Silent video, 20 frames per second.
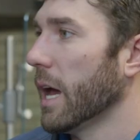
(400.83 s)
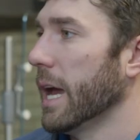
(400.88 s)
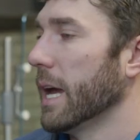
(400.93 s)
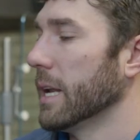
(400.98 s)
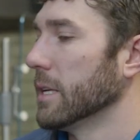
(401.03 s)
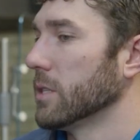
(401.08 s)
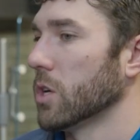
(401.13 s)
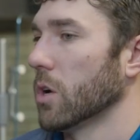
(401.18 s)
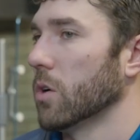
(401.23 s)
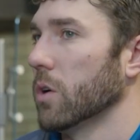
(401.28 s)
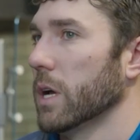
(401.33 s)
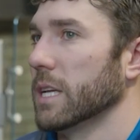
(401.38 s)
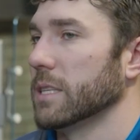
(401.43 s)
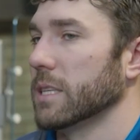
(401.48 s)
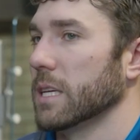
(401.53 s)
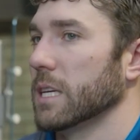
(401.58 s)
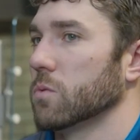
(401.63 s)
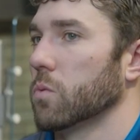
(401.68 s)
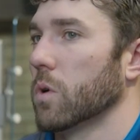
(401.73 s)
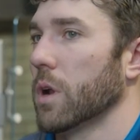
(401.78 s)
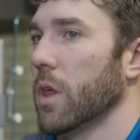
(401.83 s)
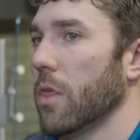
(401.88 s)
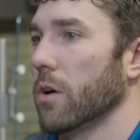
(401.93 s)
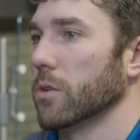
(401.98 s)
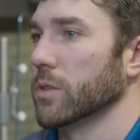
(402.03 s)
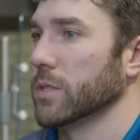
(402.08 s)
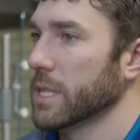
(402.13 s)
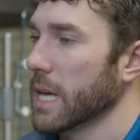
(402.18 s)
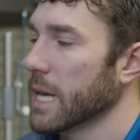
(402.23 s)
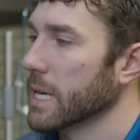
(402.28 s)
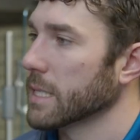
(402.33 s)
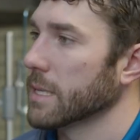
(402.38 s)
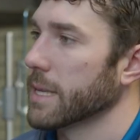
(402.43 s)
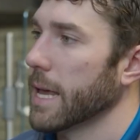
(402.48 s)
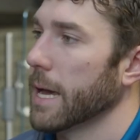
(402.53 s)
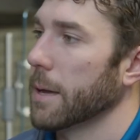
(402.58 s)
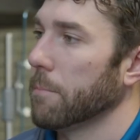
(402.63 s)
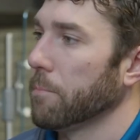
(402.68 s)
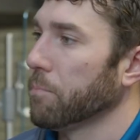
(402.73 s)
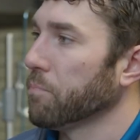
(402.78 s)
and so it's one of those things
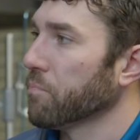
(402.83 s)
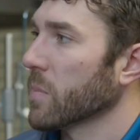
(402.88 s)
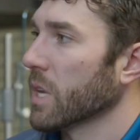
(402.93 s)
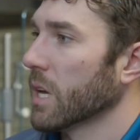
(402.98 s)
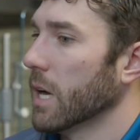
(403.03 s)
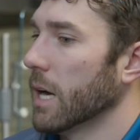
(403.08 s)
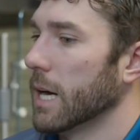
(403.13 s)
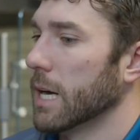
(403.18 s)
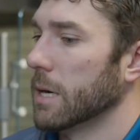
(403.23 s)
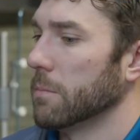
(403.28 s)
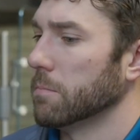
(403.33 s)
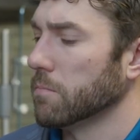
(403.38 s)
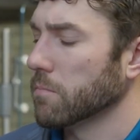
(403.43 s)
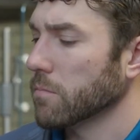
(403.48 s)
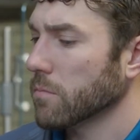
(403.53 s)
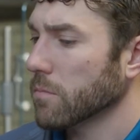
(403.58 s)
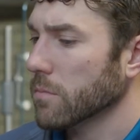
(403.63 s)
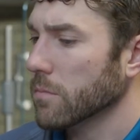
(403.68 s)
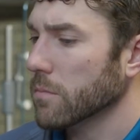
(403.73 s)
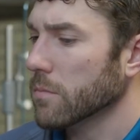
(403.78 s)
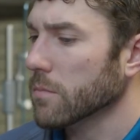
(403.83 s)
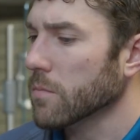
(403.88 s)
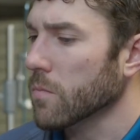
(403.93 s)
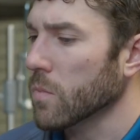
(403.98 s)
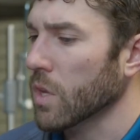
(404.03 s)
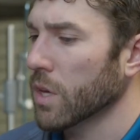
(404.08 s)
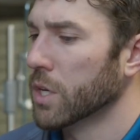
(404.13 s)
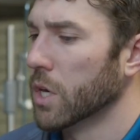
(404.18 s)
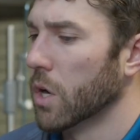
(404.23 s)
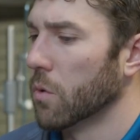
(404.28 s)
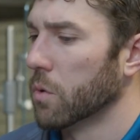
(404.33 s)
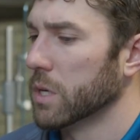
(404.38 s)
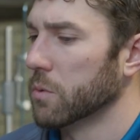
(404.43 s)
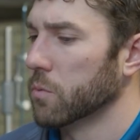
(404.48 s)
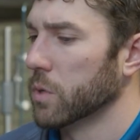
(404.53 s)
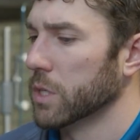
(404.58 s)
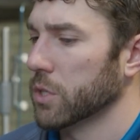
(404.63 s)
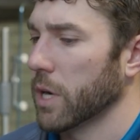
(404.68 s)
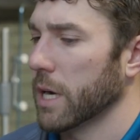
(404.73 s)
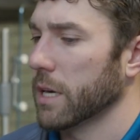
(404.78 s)
that
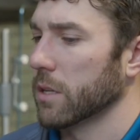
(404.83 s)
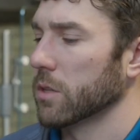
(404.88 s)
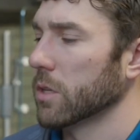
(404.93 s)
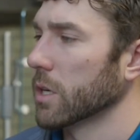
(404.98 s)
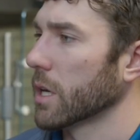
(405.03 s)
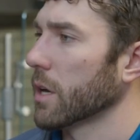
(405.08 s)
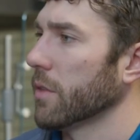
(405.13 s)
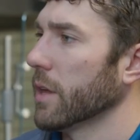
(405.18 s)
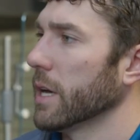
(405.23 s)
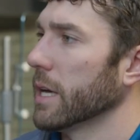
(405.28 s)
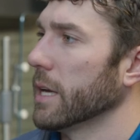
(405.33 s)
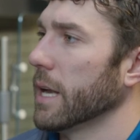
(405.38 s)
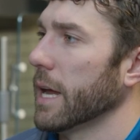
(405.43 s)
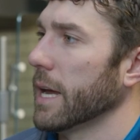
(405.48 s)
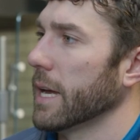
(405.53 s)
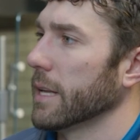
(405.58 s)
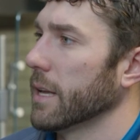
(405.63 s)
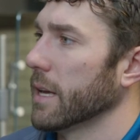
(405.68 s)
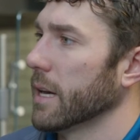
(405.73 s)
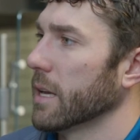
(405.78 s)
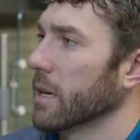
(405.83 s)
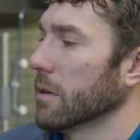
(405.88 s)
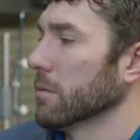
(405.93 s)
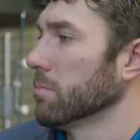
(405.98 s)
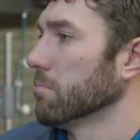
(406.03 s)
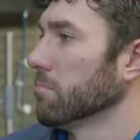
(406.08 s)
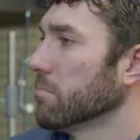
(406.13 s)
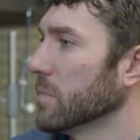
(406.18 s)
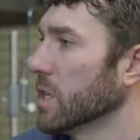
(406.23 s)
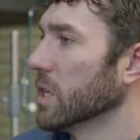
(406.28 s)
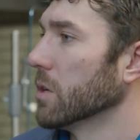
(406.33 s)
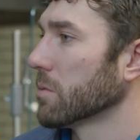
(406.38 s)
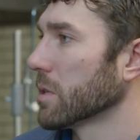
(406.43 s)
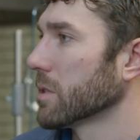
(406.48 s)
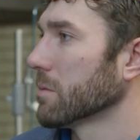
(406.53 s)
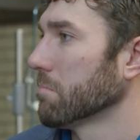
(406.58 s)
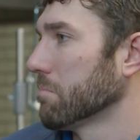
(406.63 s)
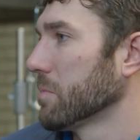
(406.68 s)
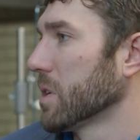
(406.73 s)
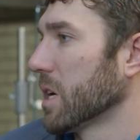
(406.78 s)
we try to look then at our
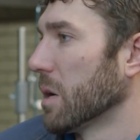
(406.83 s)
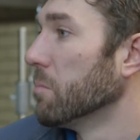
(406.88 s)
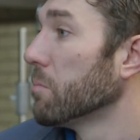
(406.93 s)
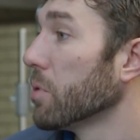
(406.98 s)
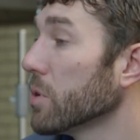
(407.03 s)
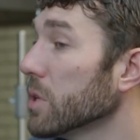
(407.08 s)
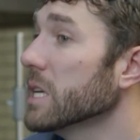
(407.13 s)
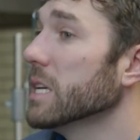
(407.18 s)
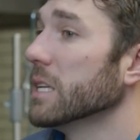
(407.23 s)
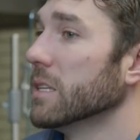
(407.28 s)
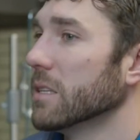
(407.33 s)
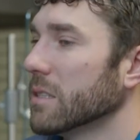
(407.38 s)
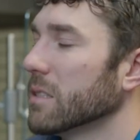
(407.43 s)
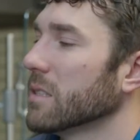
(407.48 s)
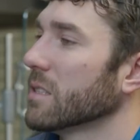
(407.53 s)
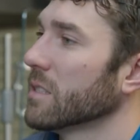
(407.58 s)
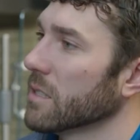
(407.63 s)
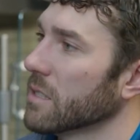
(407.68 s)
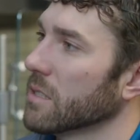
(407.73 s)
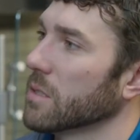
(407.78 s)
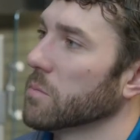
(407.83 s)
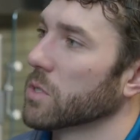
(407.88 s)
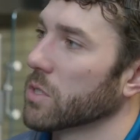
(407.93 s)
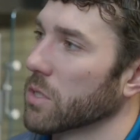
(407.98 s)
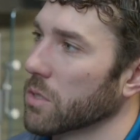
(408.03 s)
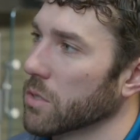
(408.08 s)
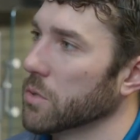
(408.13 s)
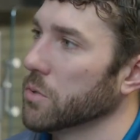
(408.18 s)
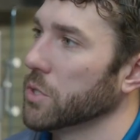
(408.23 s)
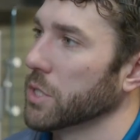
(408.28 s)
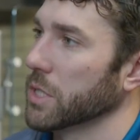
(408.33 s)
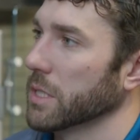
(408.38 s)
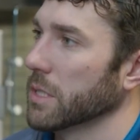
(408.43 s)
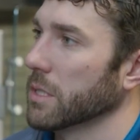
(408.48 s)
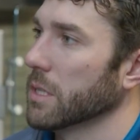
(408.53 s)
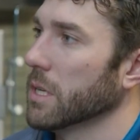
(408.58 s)
complete system solution.